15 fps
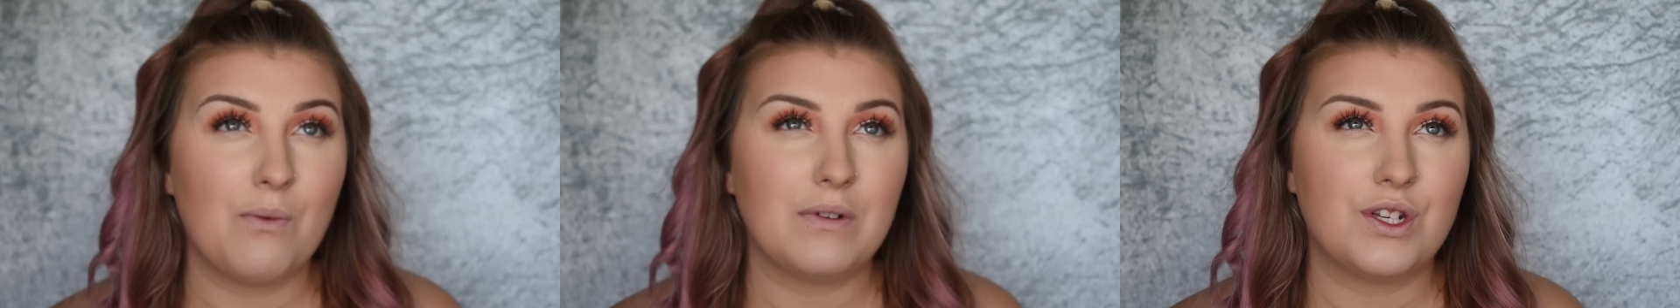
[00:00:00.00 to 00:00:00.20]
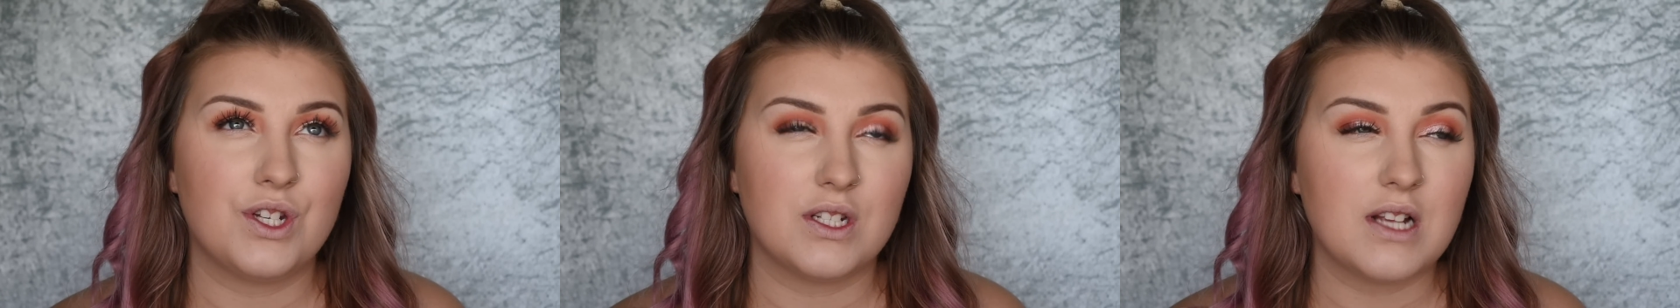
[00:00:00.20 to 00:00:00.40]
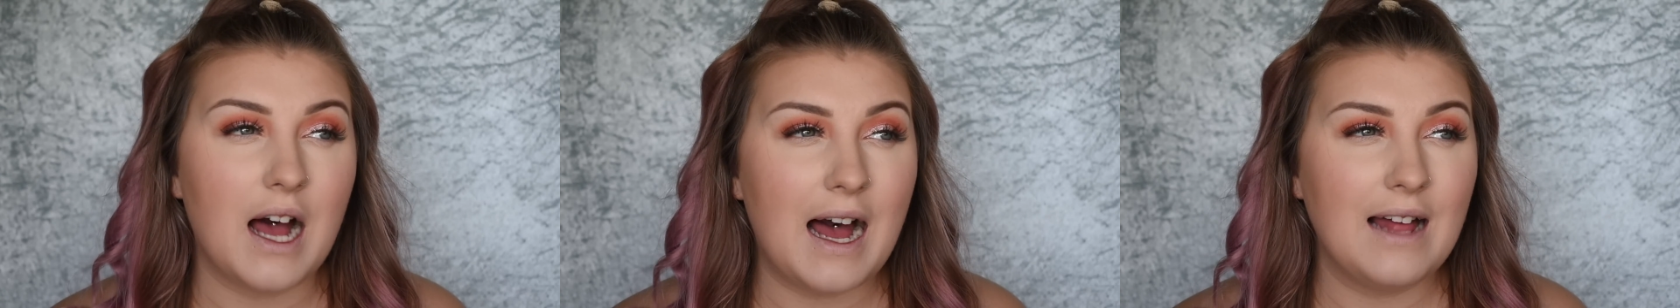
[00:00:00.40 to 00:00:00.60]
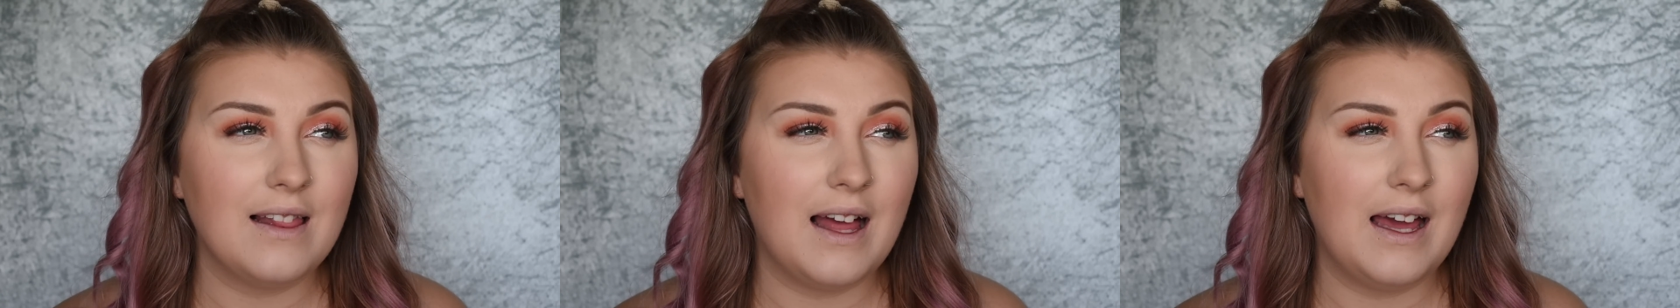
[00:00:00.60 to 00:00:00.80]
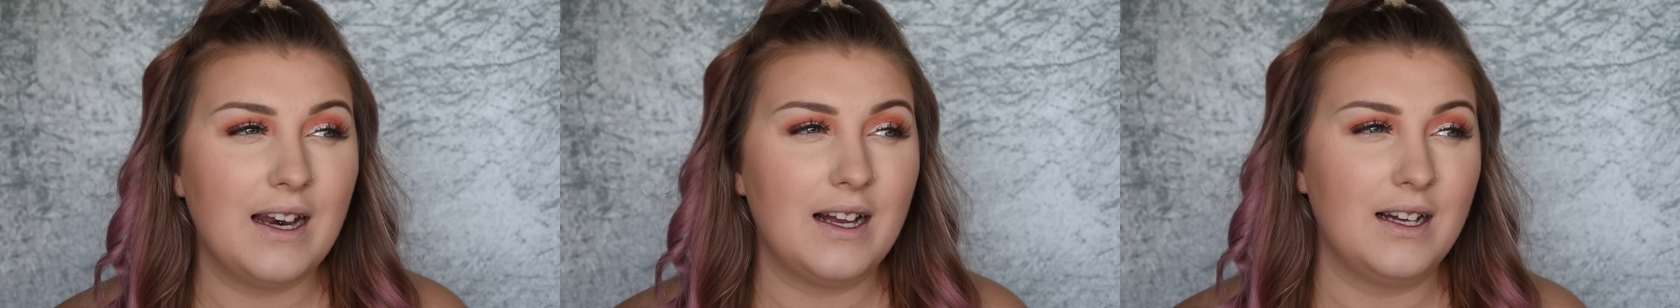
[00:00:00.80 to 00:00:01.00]
which is
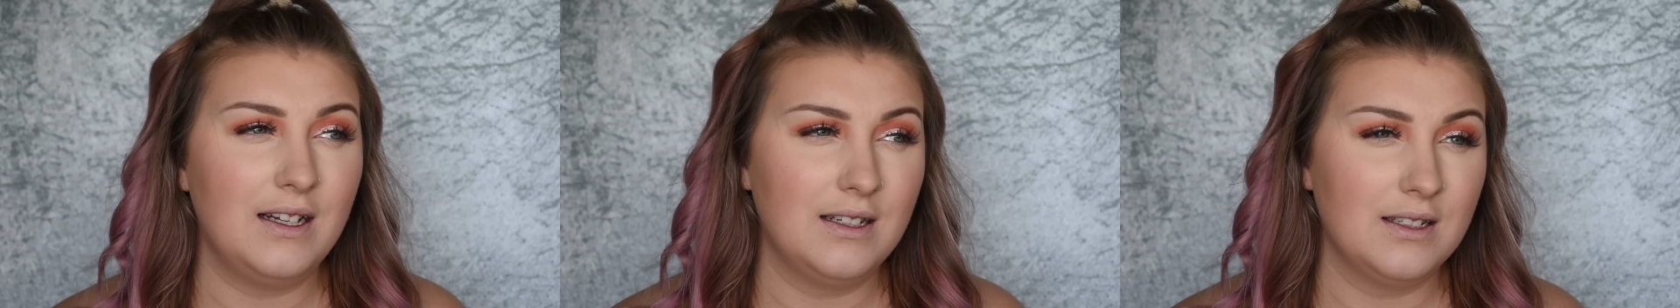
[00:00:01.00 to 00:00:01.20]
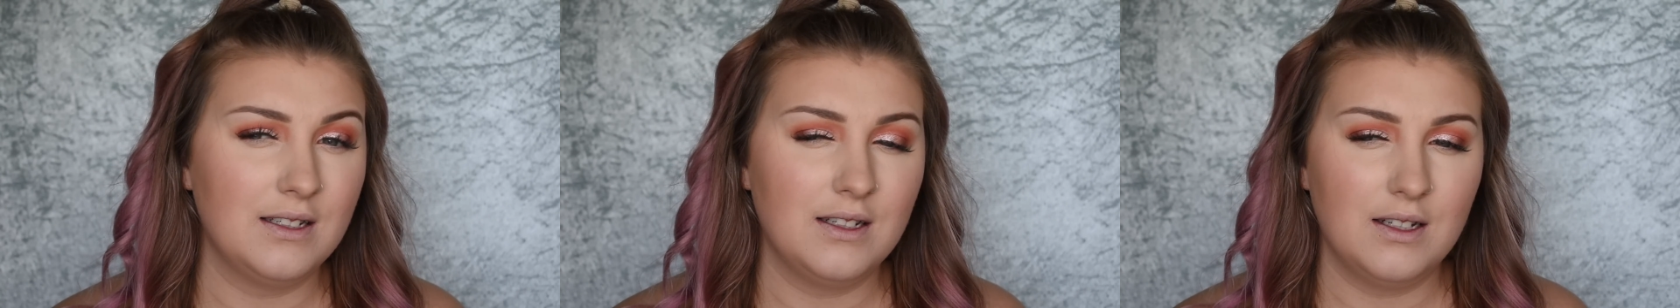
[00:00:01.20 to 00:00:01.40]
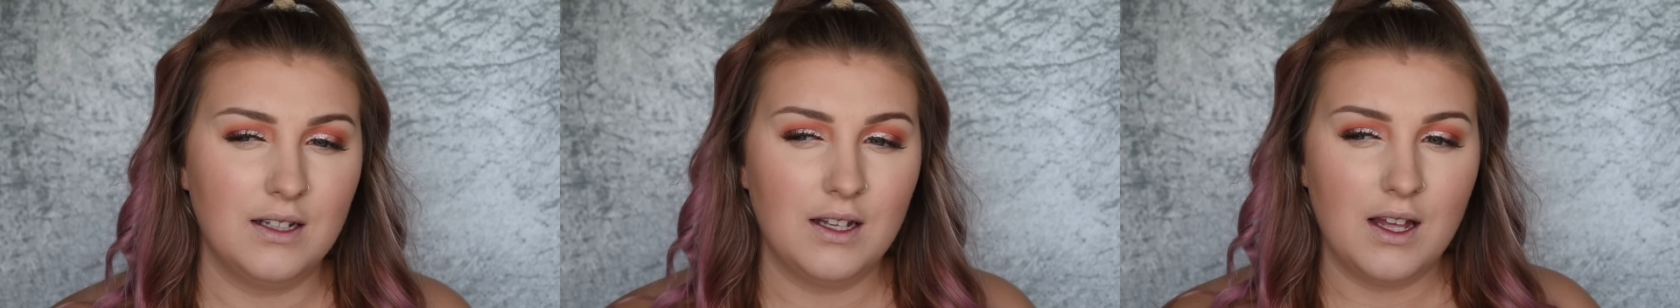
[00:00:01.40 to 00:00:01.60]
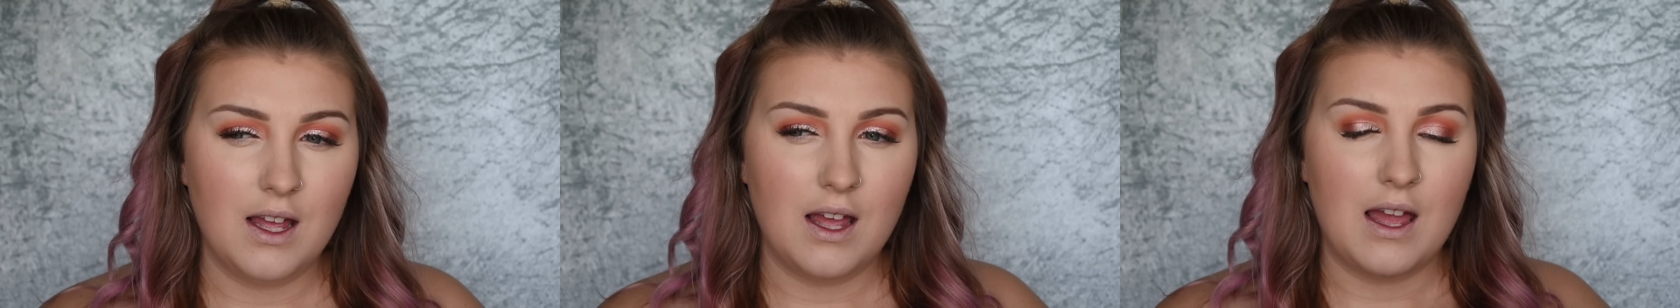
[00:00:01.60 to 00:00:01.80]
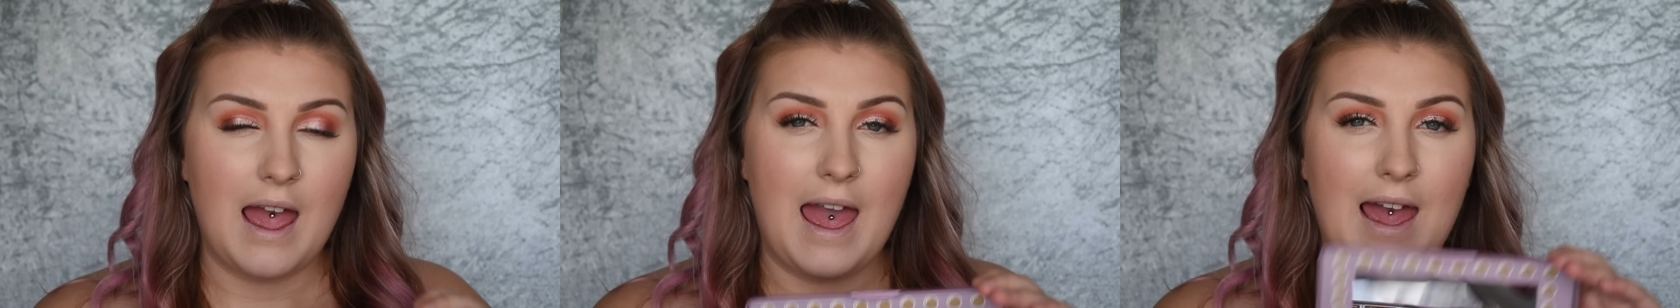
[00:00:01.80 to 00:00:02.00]
highlighter.
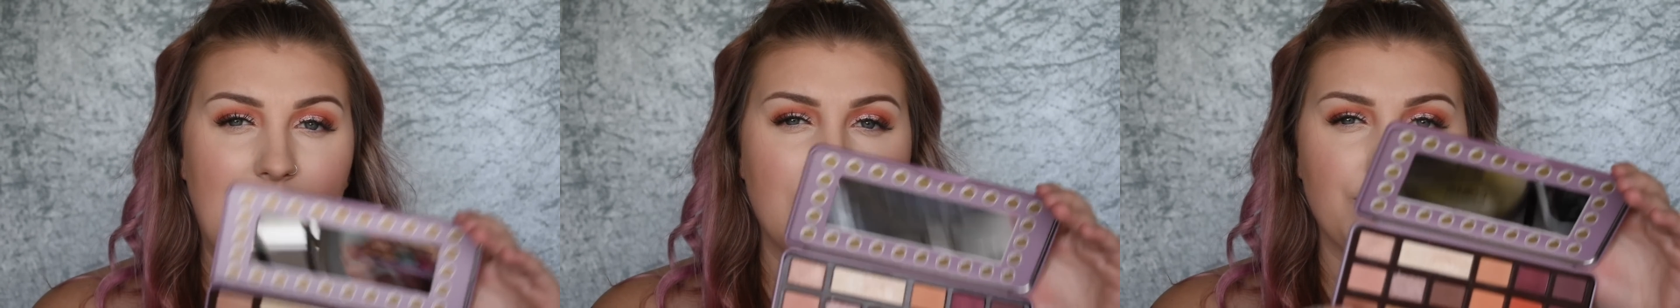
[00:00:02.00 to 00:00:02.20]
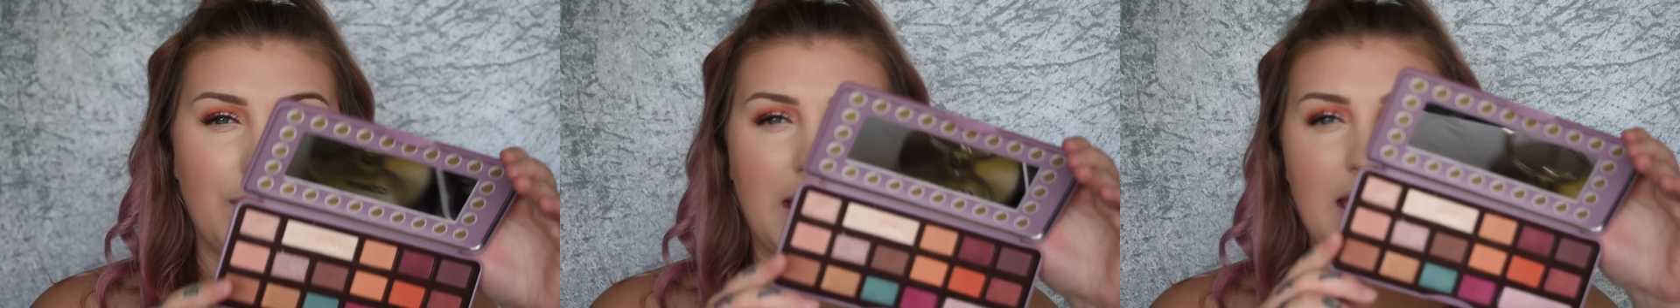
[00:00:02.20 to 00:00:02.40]
And we're